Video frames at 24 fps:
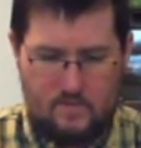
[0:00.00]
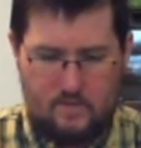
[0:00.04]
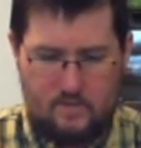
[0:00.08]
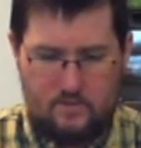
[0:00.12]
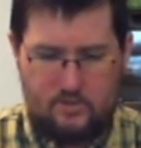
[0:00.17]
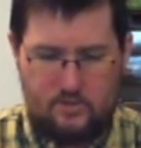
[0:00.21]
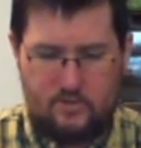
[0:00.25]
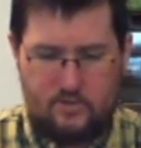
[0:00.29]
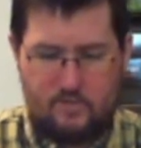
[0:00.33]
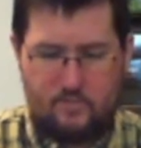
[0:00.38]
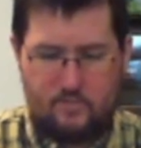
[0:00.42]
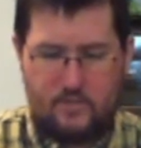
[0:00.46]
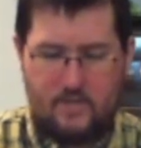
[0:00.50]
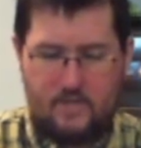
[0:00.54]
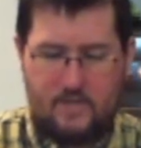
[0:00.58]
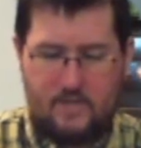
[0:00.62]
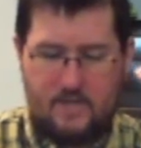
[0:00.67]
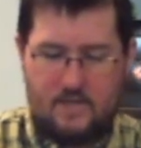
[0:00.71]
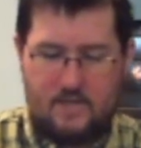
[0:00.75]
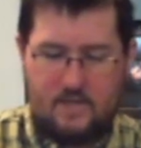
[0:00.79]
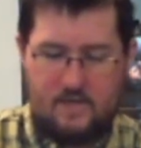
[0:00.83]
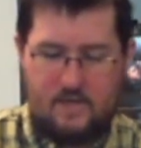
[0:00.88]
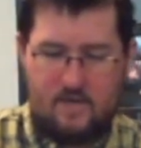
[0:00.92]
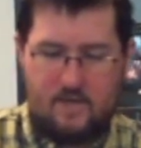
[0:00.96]
She's going to play
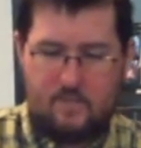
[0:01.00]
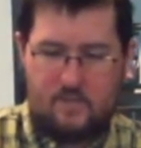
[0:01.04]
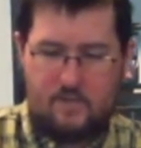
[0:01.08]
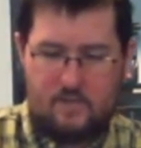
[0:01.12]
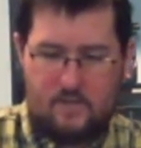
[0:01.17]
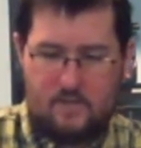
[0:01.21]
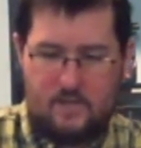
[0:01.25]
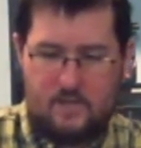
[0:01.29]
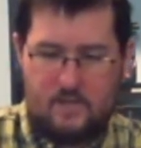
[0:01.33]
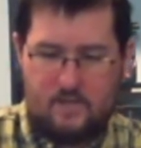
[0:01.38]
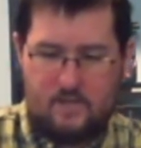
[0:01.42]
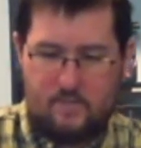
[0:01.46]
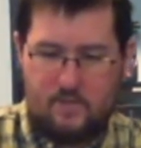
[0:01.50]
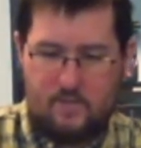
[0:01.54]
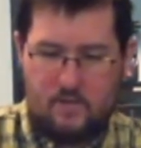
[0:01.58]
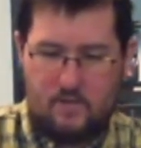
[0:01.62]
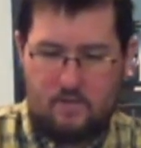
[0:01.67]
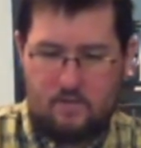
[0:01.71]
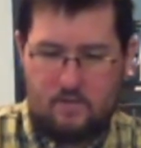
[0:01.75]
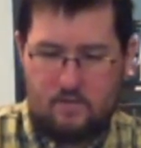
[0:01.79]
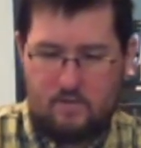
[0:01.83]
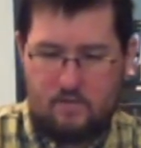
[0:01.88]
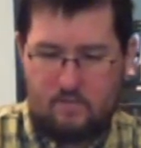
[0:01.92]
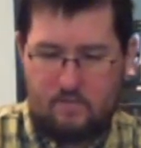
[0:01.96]
an anytime
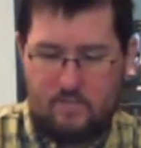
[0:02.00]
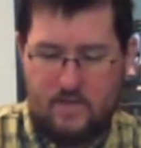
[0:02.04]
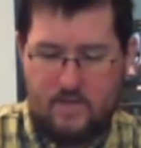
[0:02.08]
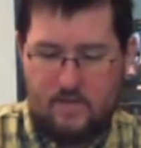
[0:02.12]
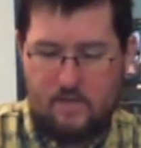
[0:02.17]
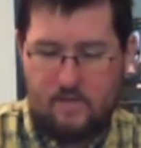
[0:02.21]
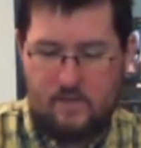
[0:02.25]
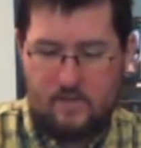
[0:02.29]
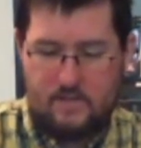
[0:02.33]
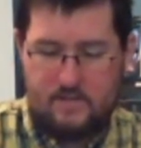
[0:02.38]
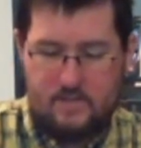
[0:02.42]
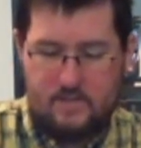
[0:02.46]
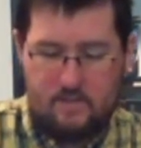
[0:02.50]
card called My Goddess